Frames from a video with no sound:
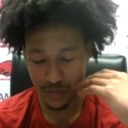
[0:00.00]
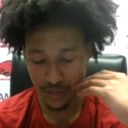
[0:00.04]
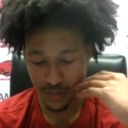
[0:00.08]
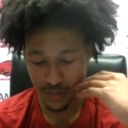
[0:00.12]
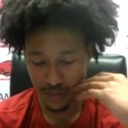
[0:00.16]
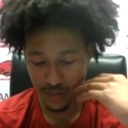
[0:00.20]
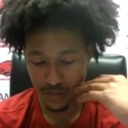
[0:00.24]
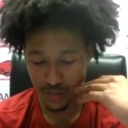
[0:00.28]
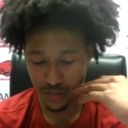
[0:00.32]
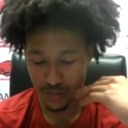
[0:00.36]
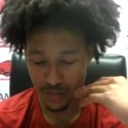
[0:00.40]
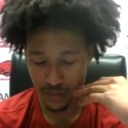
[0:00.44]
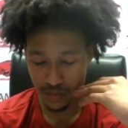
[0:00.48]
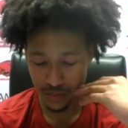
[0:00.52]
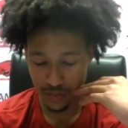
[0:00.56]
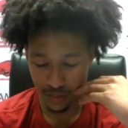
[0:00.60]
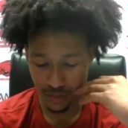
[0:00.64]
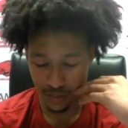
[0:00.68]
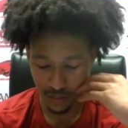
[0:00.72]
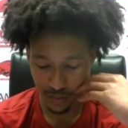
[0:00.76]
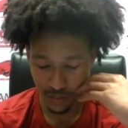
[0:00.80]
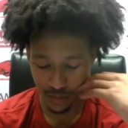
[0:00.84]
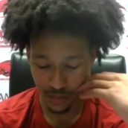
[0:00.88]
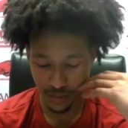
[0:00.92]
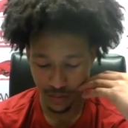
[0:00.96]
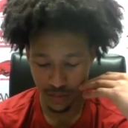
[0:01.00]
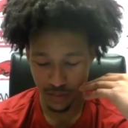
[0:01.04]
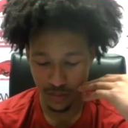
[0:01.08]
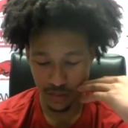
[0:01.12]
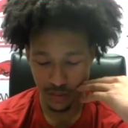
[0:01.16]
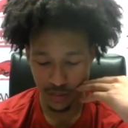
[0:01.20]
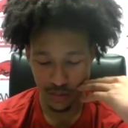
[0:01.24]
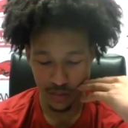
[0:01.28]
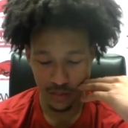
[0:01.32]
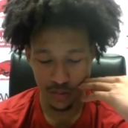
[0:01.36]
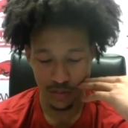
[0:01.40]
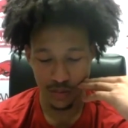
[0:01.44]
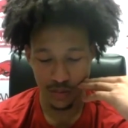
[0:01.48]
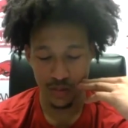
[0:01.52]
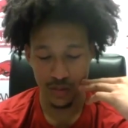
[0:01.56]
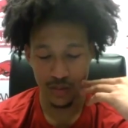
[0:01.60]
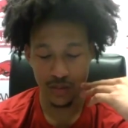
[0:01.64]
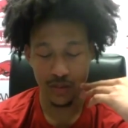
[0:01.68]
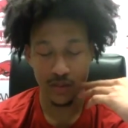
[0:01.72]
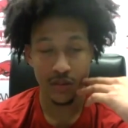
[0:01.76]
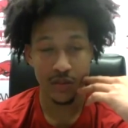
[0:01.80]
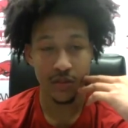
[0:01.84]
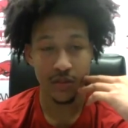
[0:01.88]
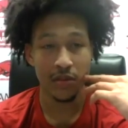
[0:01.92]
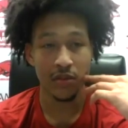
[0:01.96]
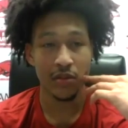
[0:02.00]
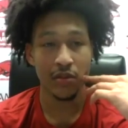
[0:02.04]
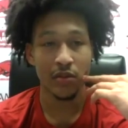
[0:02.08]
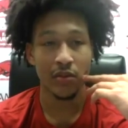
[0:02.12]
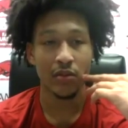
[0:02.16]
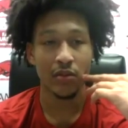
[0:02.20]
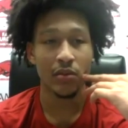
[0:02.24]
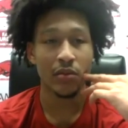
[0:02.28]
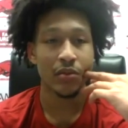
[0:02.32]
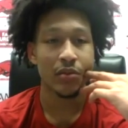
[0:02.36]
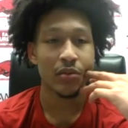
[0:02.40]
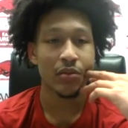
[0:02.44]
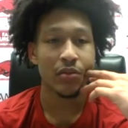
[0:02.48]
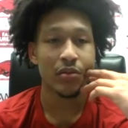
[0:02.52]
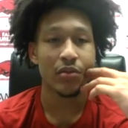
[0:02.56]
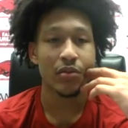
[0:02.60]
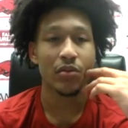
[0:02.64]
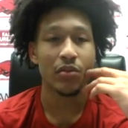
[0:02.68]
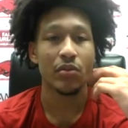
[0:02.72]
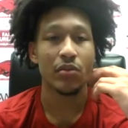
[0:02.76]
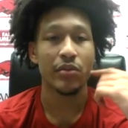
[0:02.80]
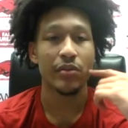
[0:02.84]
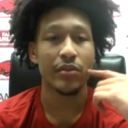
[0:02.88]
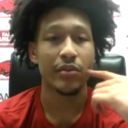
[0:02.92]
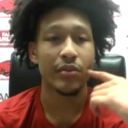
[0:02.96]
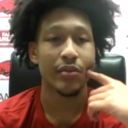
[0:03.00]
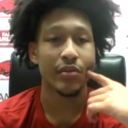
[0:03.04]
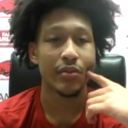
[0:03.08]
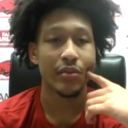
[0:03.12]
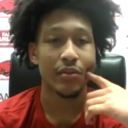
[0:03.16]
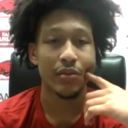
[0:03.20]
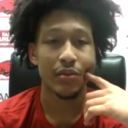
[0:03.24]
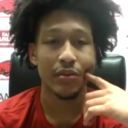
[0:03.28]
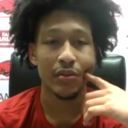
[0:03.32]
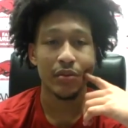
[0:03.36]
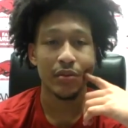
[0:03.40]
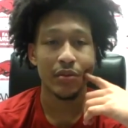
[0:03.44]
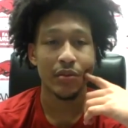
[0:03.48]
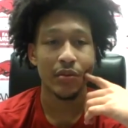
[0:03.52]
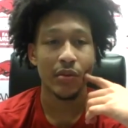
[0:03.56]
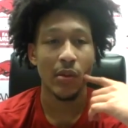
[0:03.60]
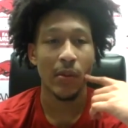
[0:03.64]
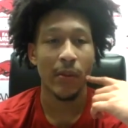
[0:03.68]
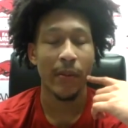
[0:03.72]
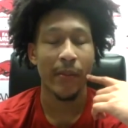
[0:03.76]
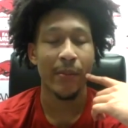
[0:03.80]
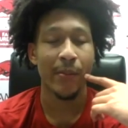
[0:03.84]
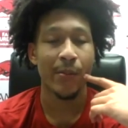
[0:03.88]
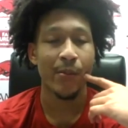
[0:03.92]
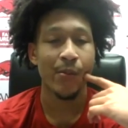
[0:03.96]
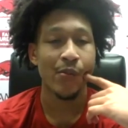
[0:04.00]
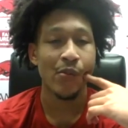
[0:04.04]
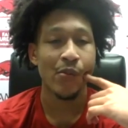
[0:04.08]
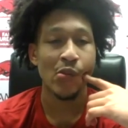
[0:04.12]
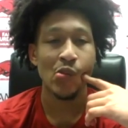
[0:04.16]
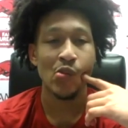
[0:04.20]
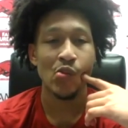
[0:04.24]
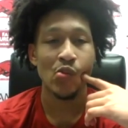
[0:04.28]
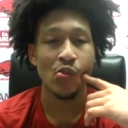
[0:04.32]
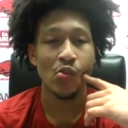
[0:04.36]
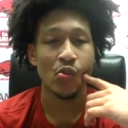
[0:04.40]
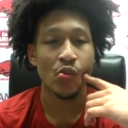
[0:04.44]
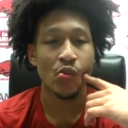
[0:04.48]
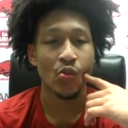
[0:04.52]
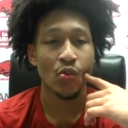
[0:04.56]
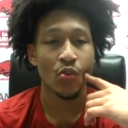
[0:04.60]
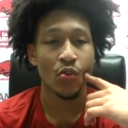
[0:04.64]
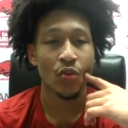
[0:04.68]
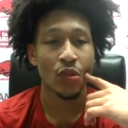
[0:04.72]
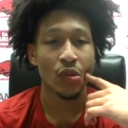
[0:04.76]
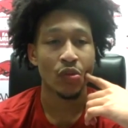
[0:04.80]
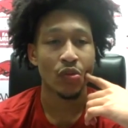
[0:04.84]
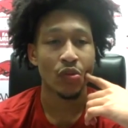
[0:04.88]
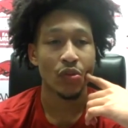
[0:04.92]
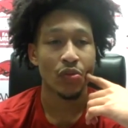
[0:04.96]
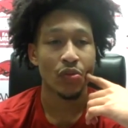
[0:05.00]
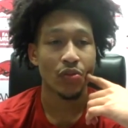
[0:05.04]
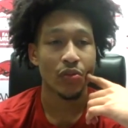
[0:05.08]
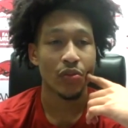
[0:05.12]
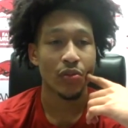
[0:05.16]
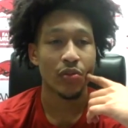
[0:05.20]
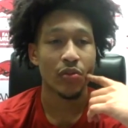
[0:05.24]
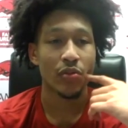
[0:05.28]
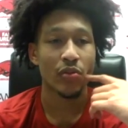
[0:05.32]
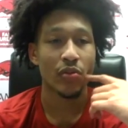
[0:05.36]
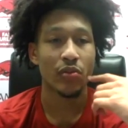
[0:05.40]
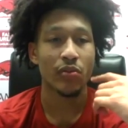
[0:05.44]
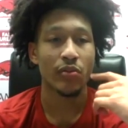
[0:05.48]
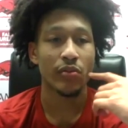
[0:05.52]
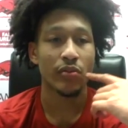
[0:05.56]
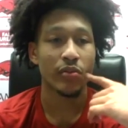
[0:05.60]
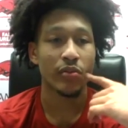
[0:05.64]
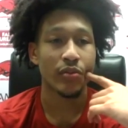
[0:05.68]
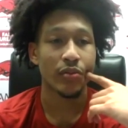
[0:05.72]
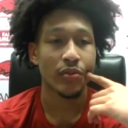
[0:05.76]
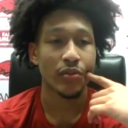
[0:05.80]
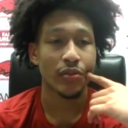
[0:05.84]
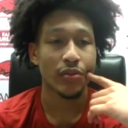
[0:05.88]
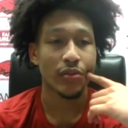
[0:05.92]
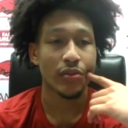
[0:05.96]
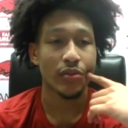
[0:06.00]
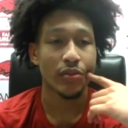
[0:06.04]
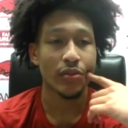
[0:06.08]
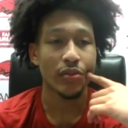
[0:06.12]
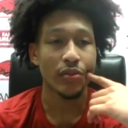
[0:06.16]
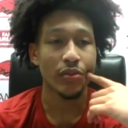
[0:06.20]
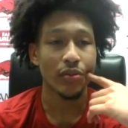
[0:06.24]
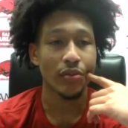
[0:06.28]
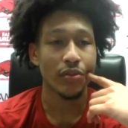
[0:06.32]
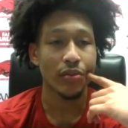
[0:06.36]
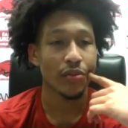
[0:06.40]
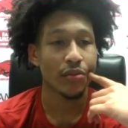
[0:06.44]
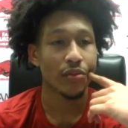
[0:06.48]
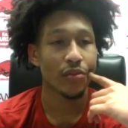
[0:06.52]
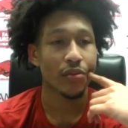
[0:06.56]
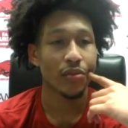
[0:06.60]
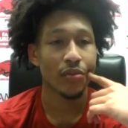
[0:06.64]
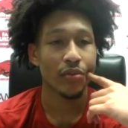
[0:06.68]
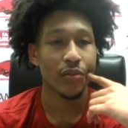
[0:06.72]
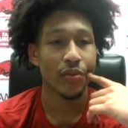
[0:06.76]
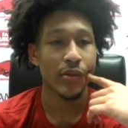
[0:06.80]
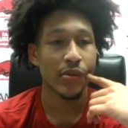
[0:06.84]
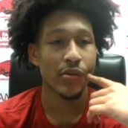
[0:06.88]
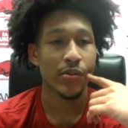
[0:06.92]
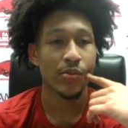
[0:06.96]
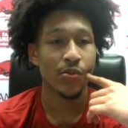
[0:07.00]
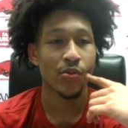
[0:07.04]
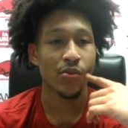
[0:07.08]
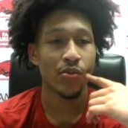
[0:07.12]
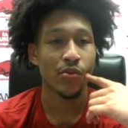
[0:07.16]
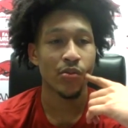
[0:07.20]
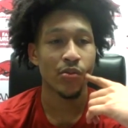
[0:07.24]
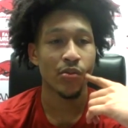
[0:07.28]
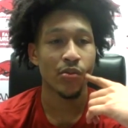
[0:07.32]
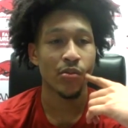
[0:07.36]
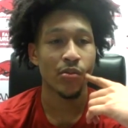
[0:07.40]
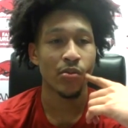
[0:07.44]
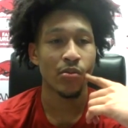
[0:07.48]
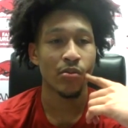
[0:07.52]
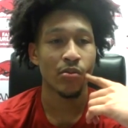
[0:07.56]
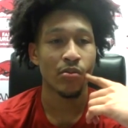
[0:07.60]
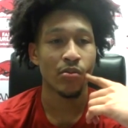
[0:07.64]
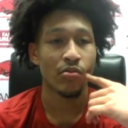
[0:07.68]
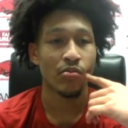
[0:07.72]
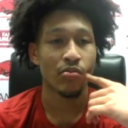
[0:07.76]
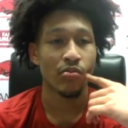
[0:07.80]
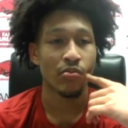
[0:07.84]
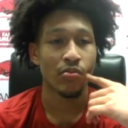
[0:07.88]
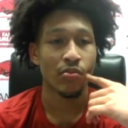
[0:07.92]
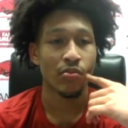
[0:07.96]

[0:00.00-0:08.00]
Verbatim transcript: Let's go one more. You guys uh, got to play Missouri quick turnaround. You know, you beat them by 44 at home. I mean, they, they probably won't. Be,